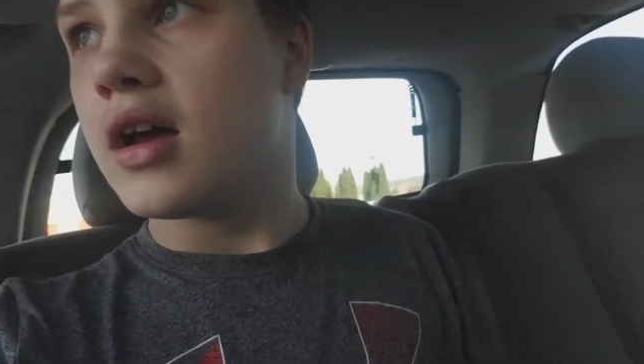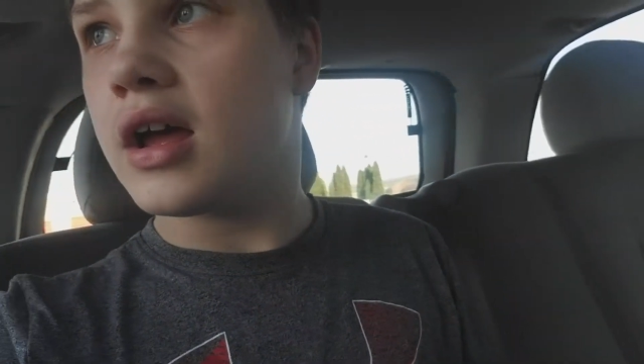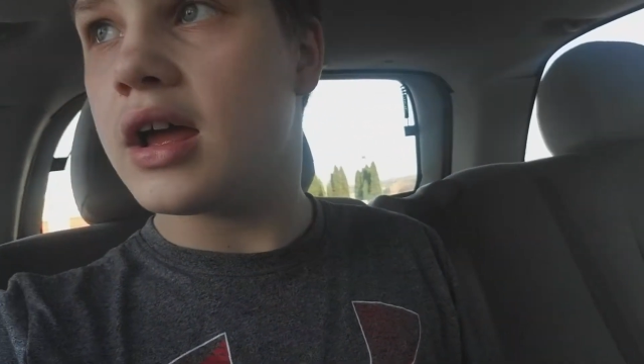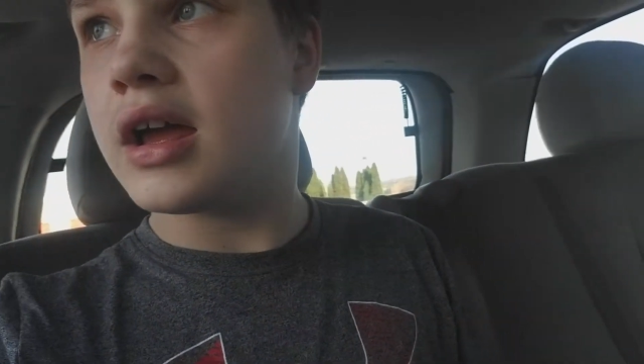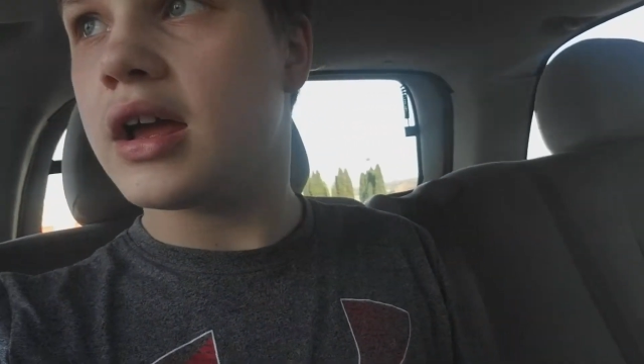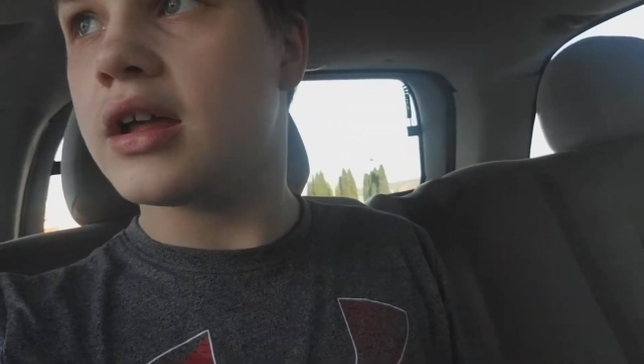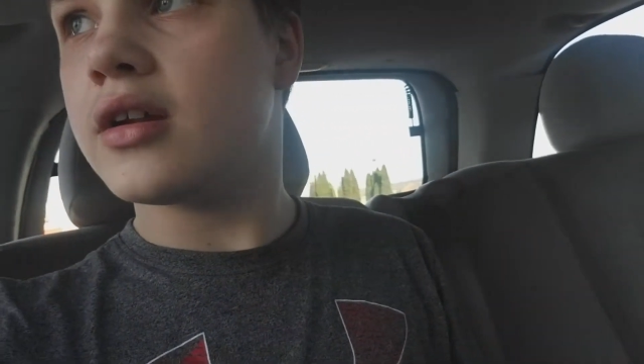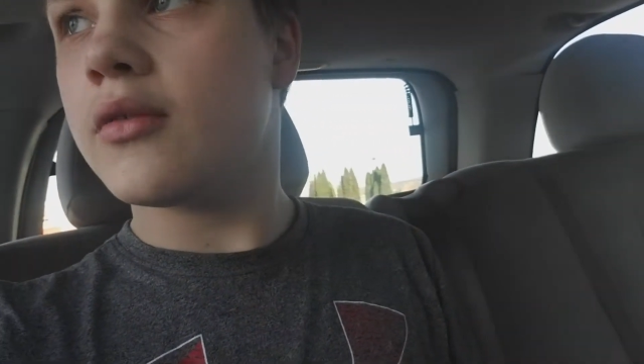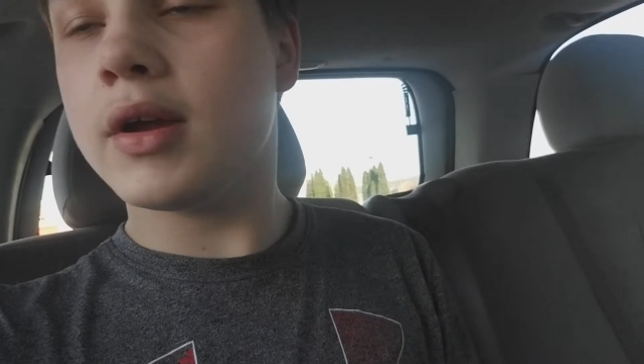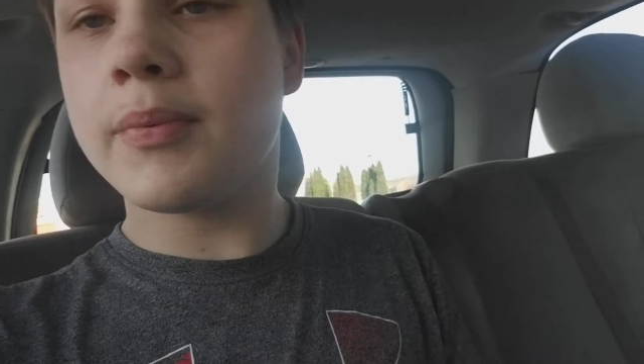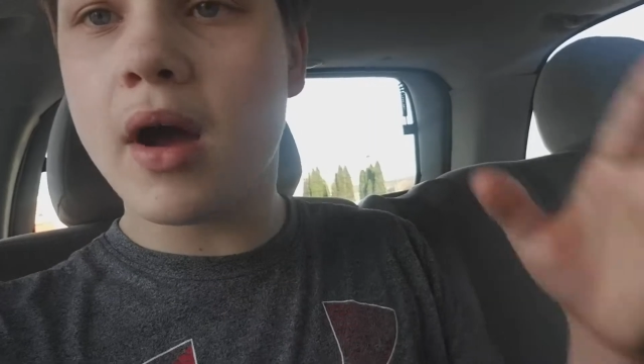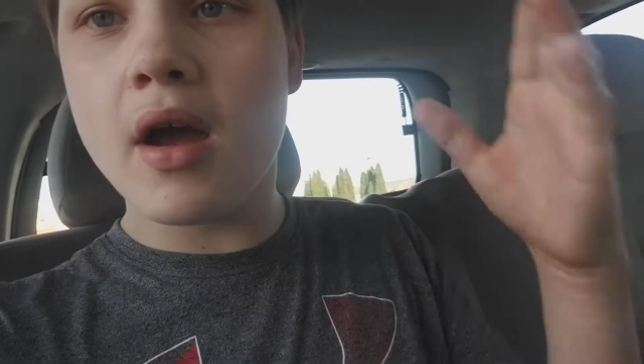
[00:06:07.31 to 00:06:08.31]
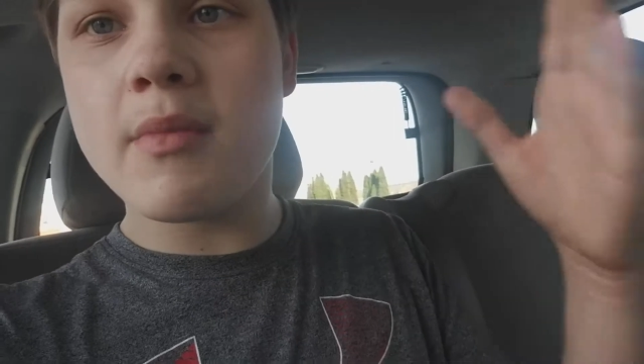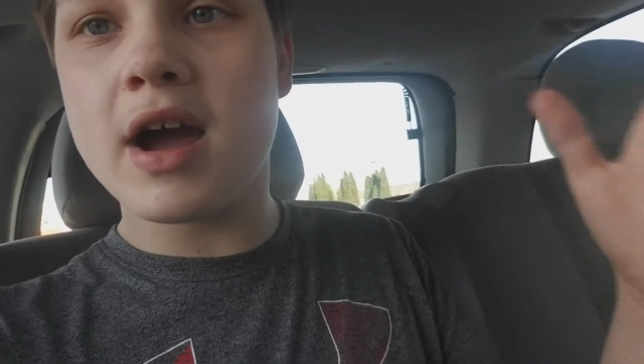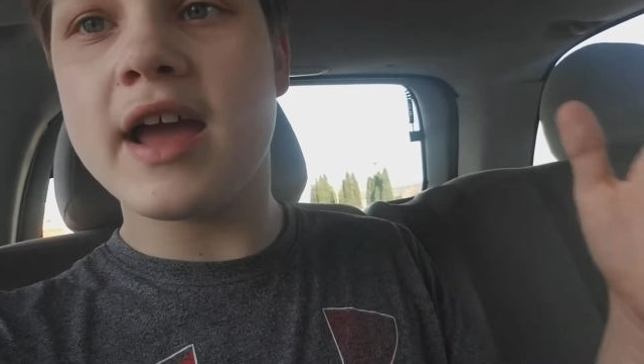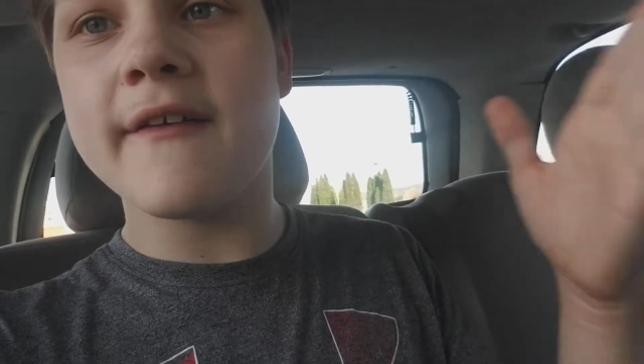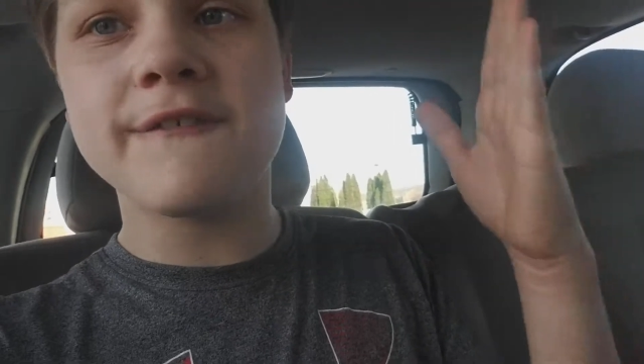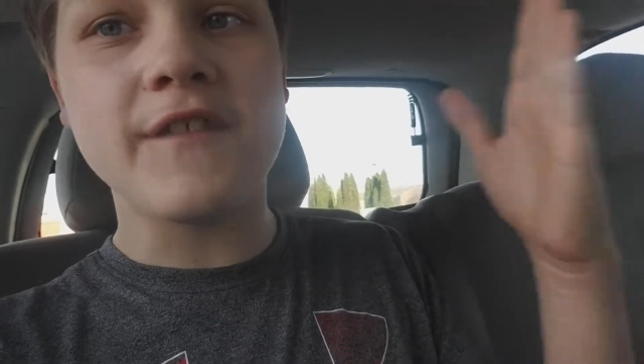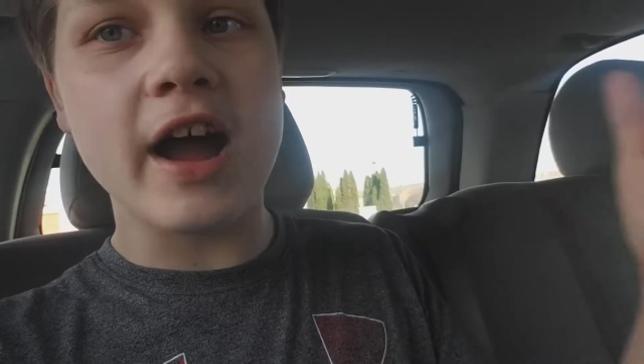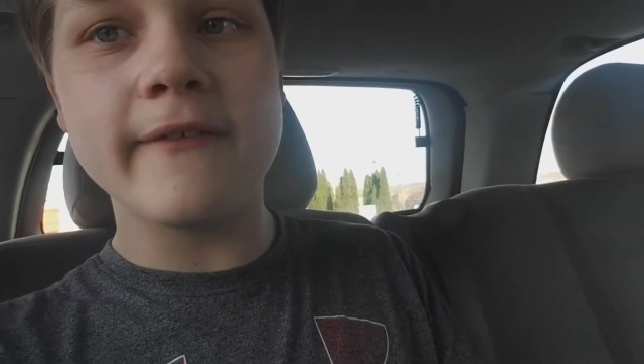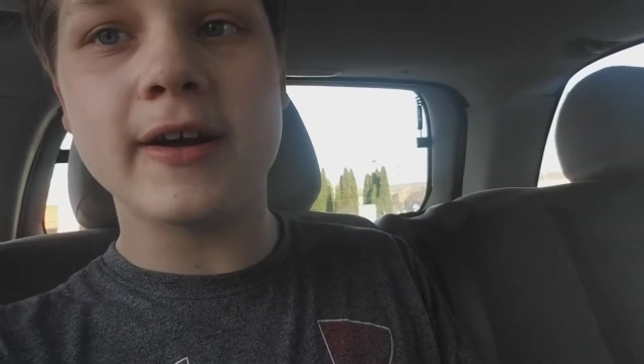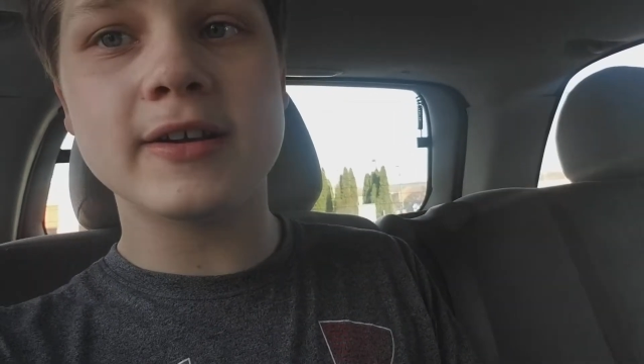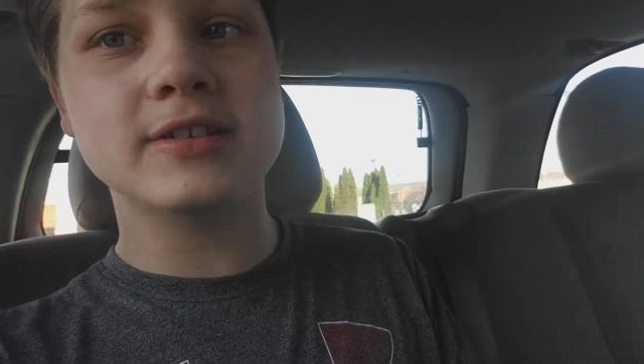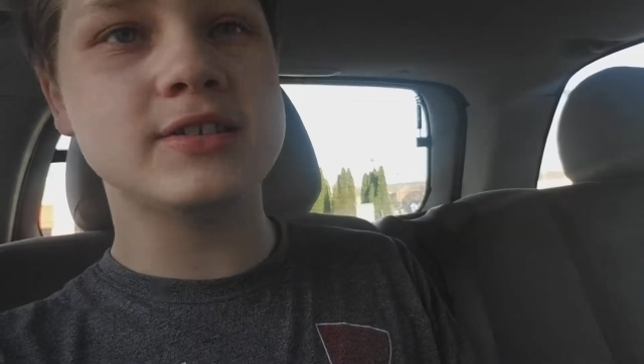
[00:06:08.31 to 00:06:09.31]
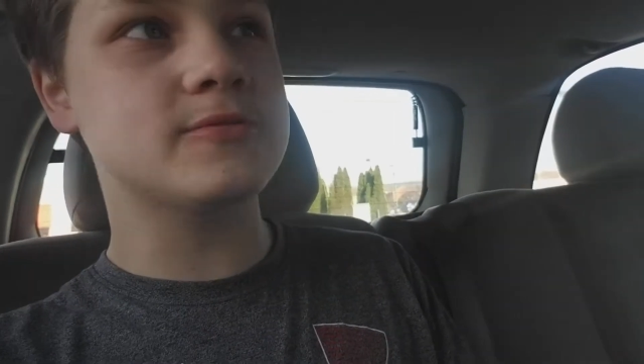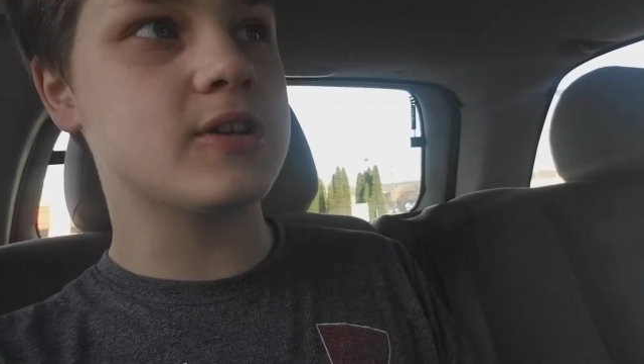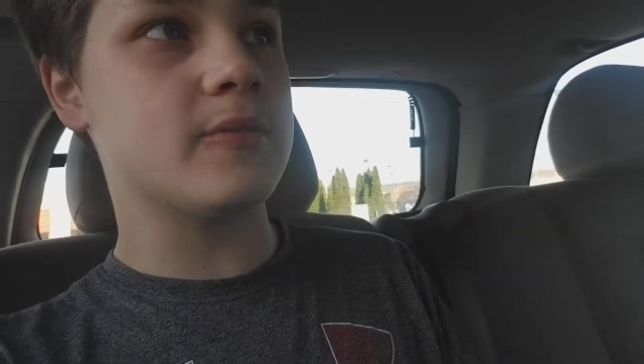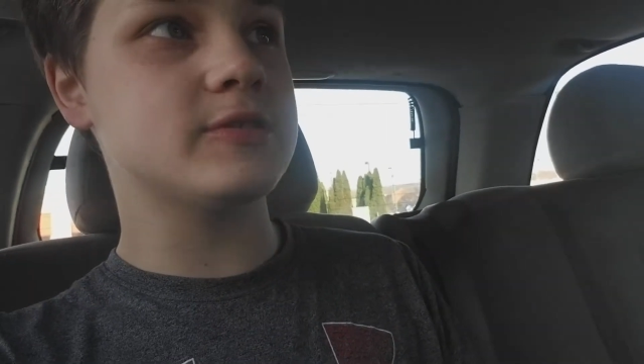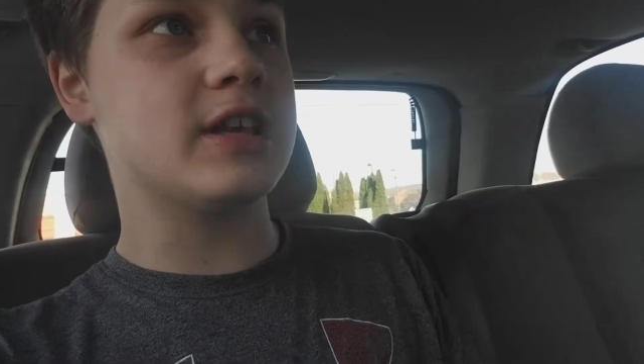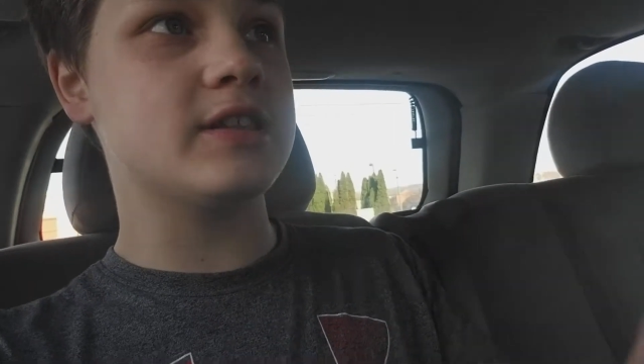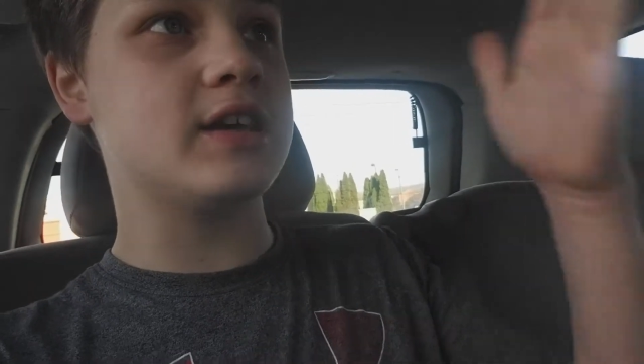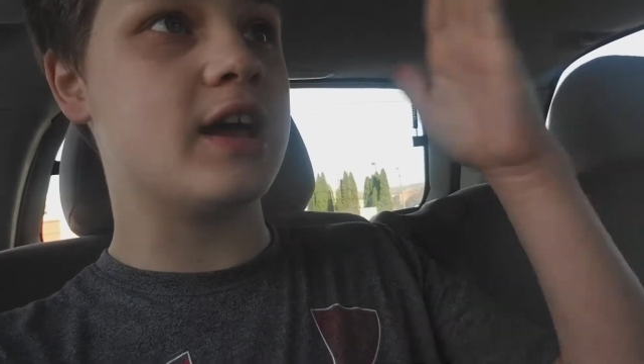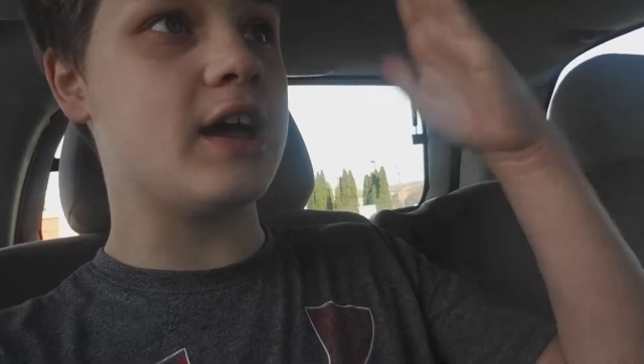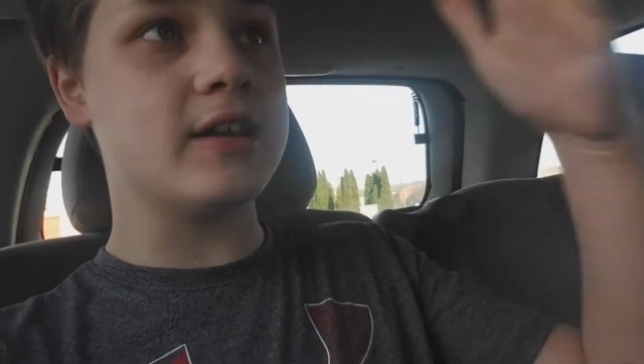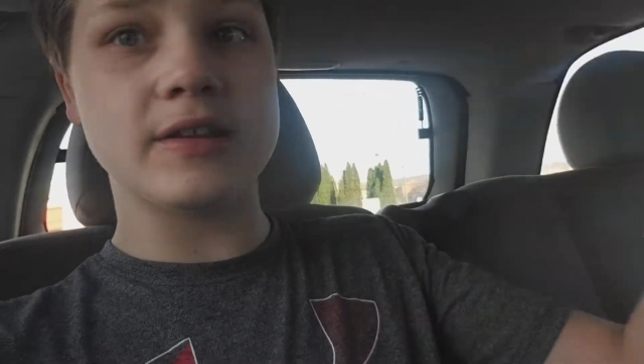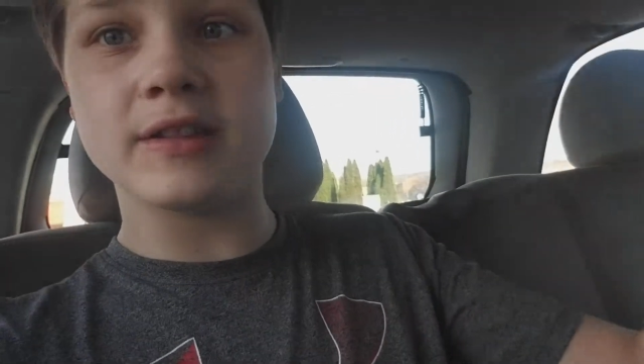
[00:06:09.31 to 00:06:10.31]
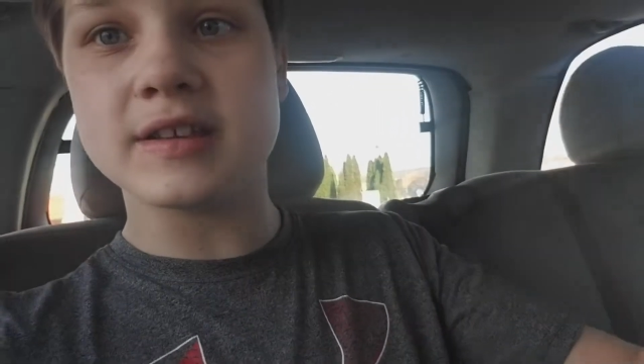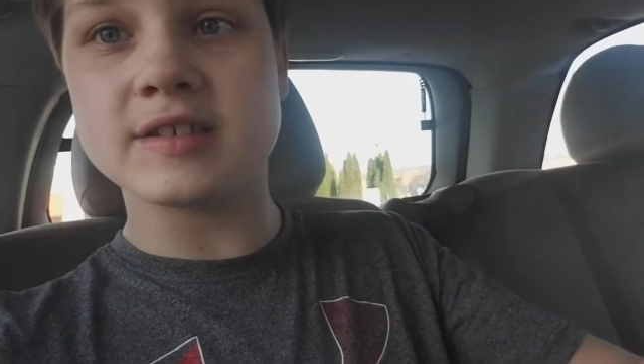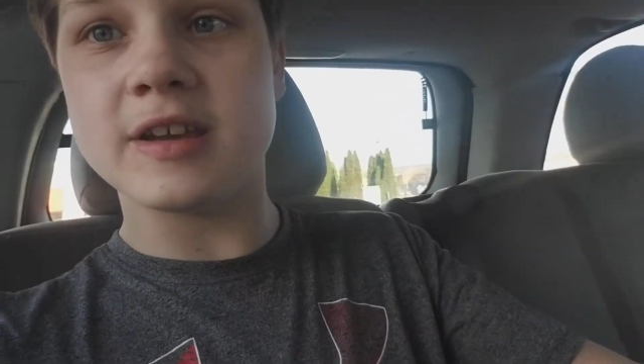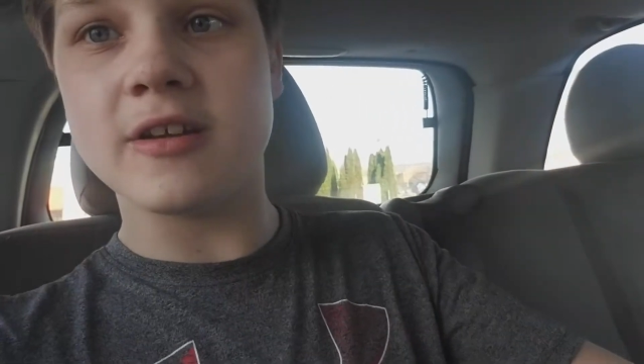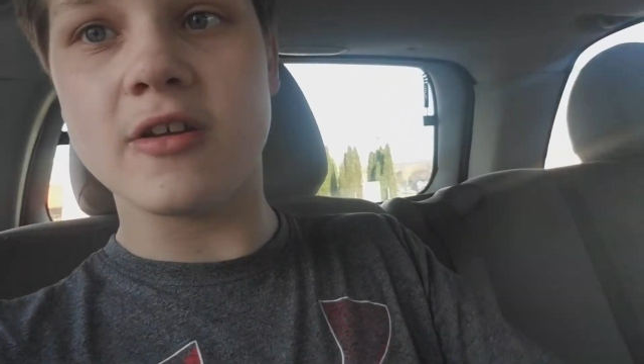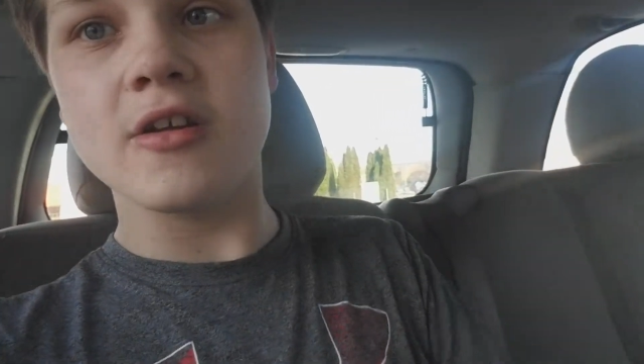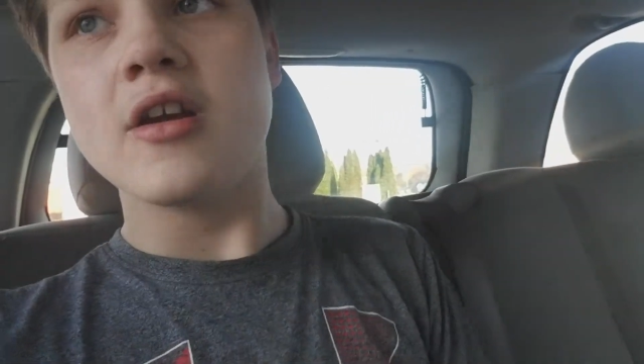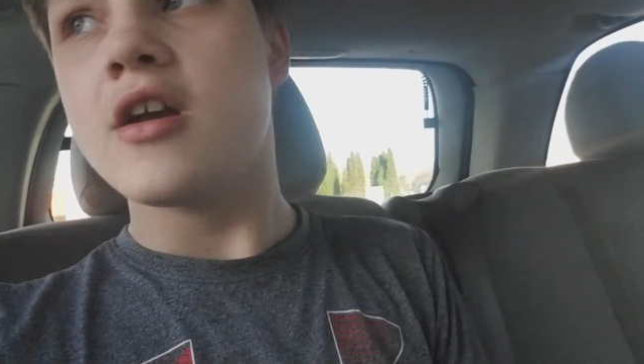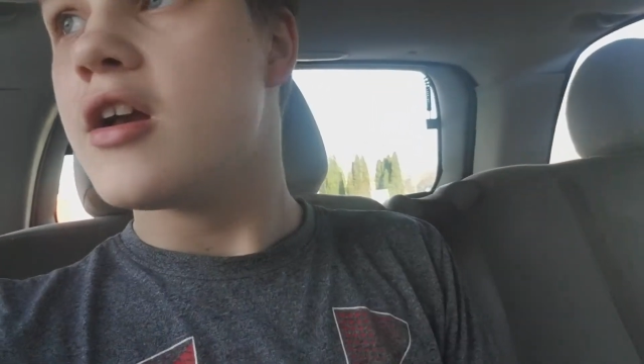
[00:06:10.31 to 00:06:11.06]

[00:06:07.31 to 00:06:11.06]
And we probably might hit 500 subscribers at the end of this year